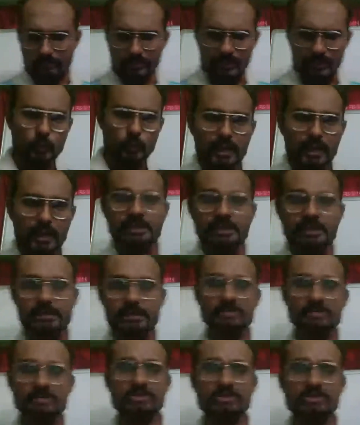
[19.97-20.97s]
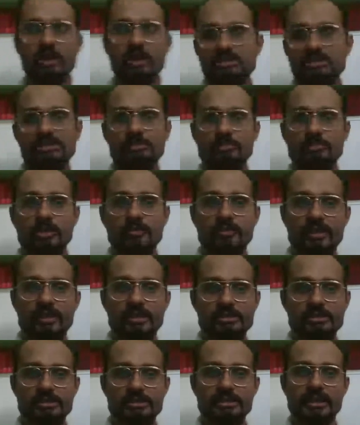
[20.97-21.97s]
where did this concept of
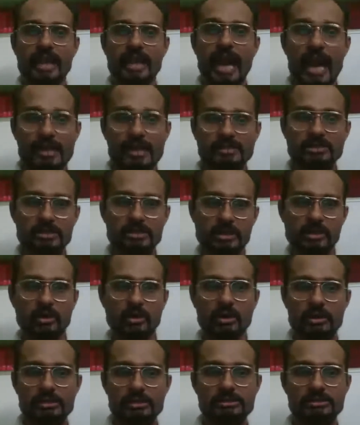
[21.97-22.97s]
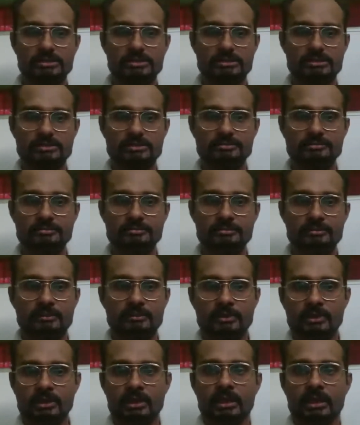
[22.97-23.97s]
electricity actually originate?
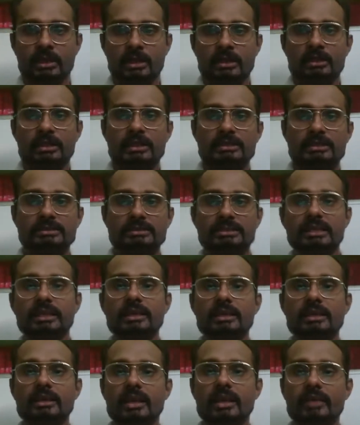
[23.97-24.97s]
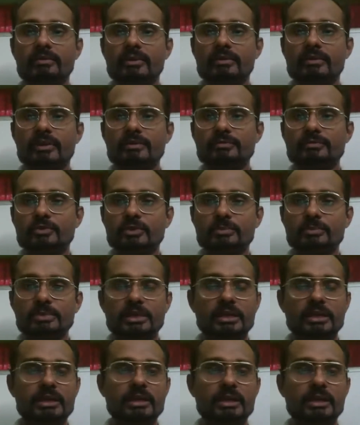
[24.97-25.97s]
See, everyone would
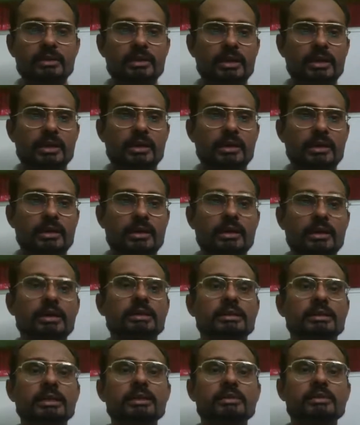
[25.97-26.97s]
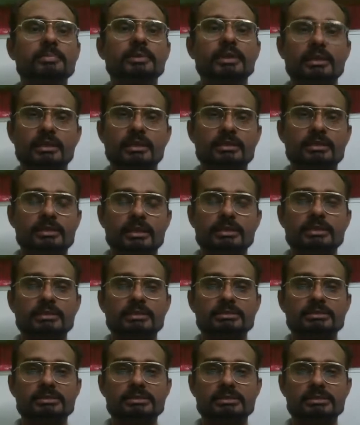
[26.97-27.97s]
be in an opinion that
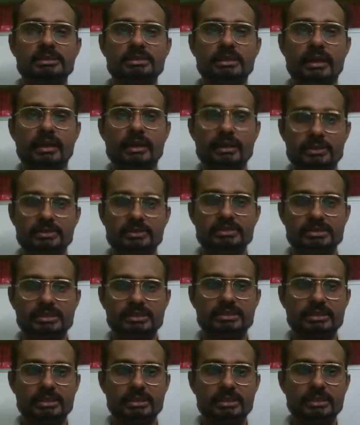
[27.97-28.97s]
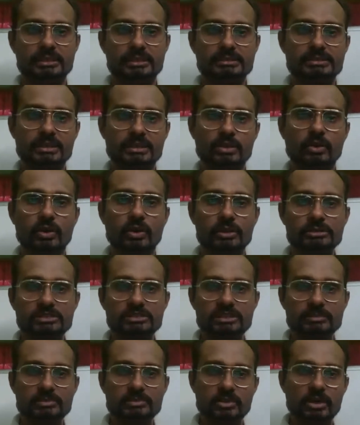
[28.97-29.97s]
this electricity is a
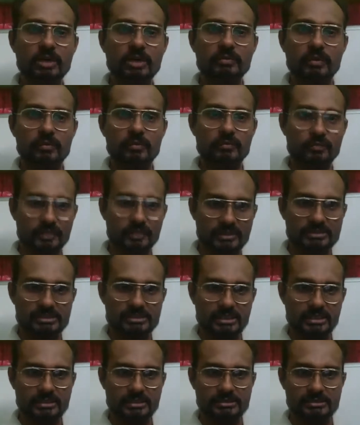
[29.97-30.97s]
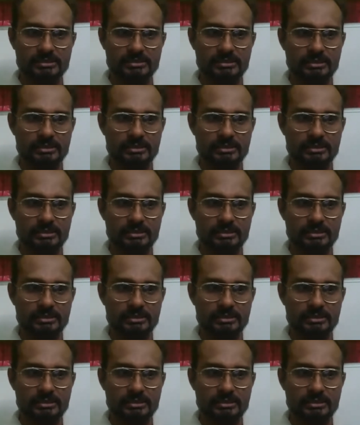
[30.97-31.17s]
concept of physics.